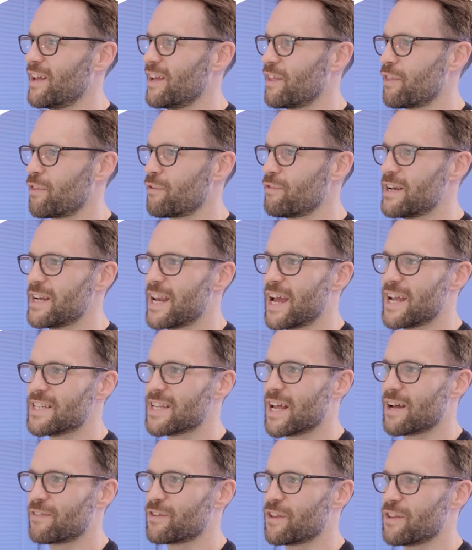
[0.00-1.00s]
Three days
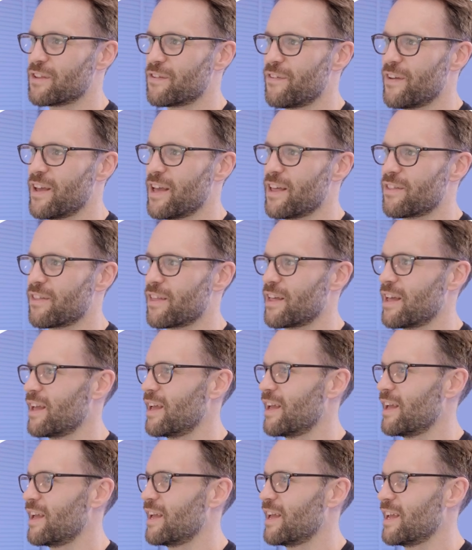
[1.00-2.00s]
after the 5th
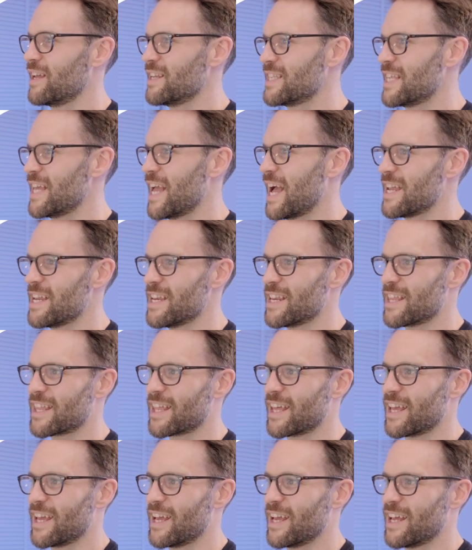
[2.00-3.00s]
is the 8th.
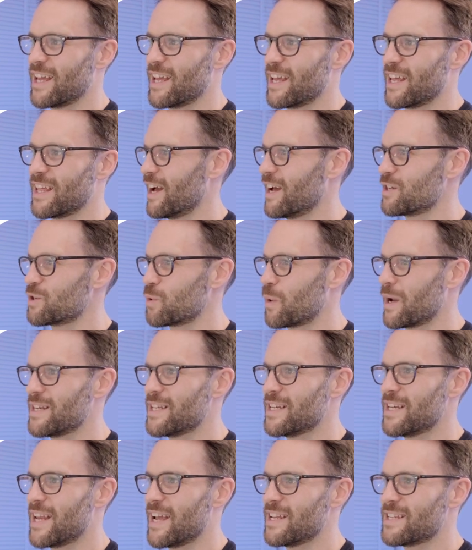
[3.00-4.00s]
Uh,
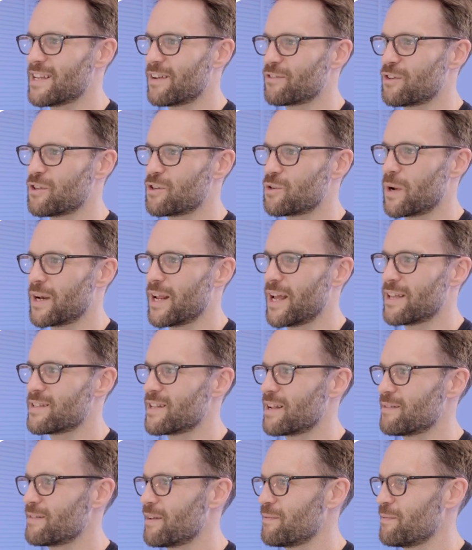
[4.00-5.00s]
20 days after the 28th of
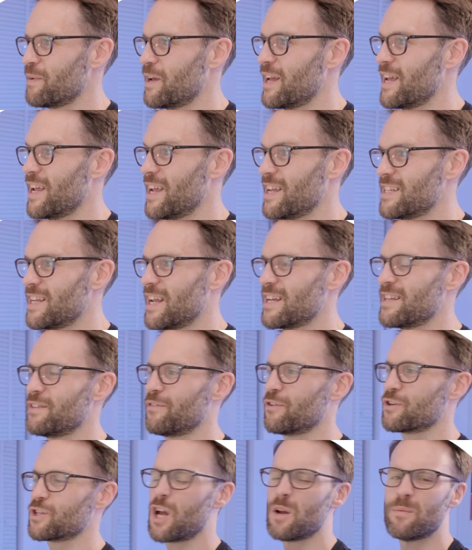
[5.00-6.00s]
September is the 18th
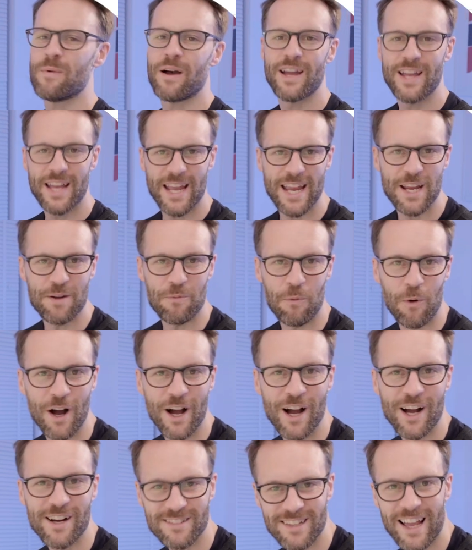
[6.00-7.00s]
of October. It
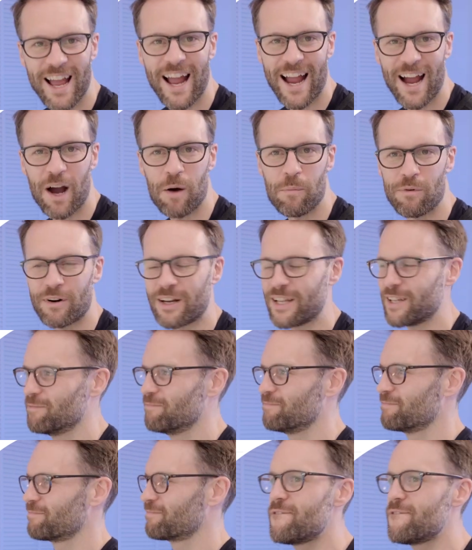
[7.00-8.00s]
works. How brilliant.
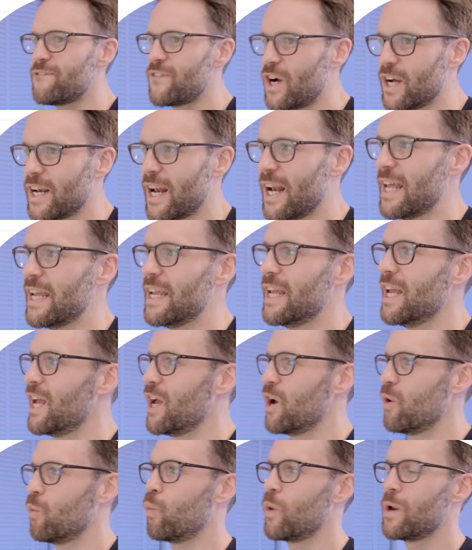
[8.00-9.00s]
Finally,
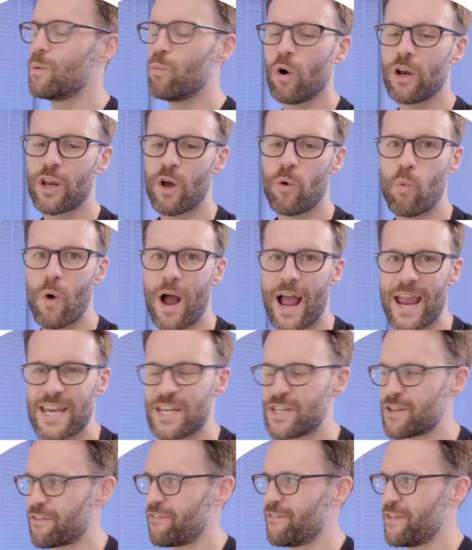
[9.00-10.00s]
we want a way
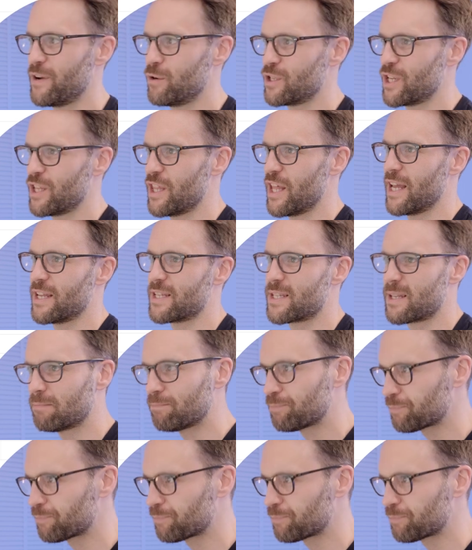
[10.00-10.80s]
to filter this.